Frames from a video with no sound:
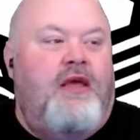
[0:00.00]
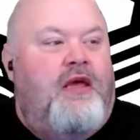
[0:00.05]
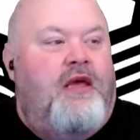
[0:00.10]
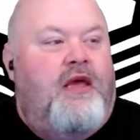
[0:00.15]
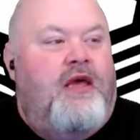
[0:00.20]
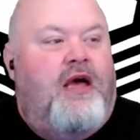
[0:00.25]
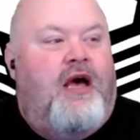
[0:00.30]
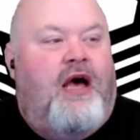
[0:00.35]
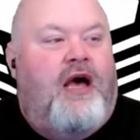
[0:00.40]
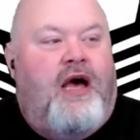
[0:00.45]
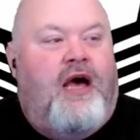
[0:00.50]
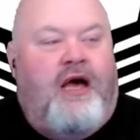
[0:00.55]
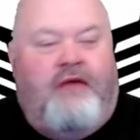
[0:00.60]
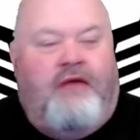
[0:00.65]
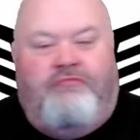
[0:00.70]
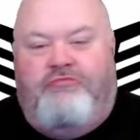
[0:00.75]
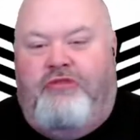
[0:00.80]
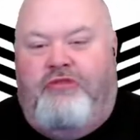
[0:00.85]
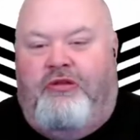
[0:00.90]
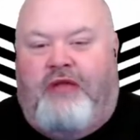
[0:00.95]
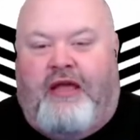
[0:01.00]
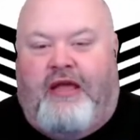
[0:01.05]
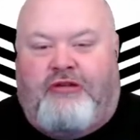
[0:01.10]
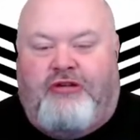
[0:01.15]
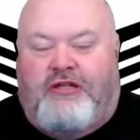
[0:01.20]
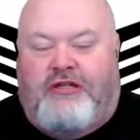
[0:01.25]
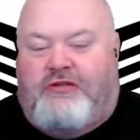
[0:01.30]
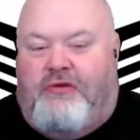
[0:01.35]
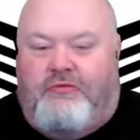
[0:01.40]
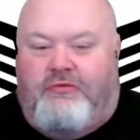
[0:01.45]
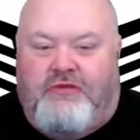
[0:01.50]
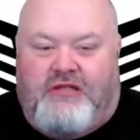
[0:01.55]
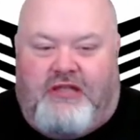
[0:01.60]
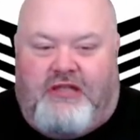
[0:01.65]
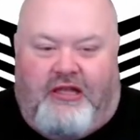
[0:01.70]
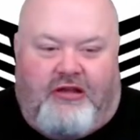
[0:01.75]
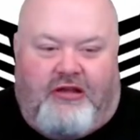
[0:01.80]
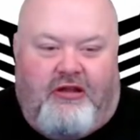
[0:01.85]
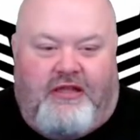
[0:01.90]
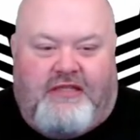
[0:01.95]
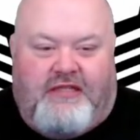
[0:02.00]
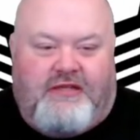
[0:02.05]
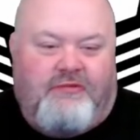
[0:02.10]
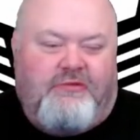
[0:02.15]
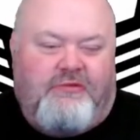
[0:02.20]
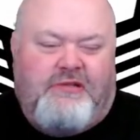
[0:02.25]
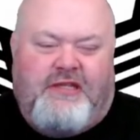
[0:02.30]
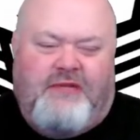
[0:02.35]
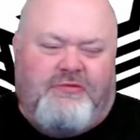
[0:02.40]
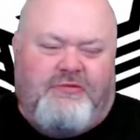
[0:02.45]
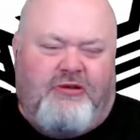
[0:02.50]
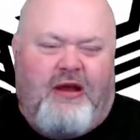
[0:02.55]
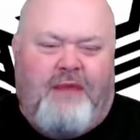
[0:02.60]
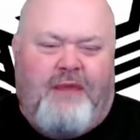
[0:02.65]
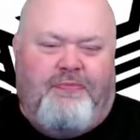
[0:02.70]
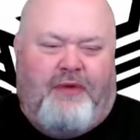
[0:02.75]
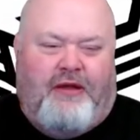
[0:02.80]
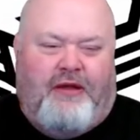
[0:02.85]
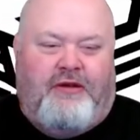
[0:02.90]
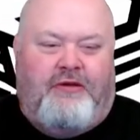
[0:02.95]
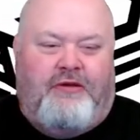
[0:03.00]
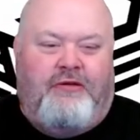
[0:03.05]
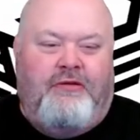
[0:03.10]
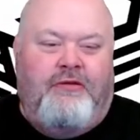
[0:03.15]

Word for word: Uh, you like Transformers, click on the su subscribe button.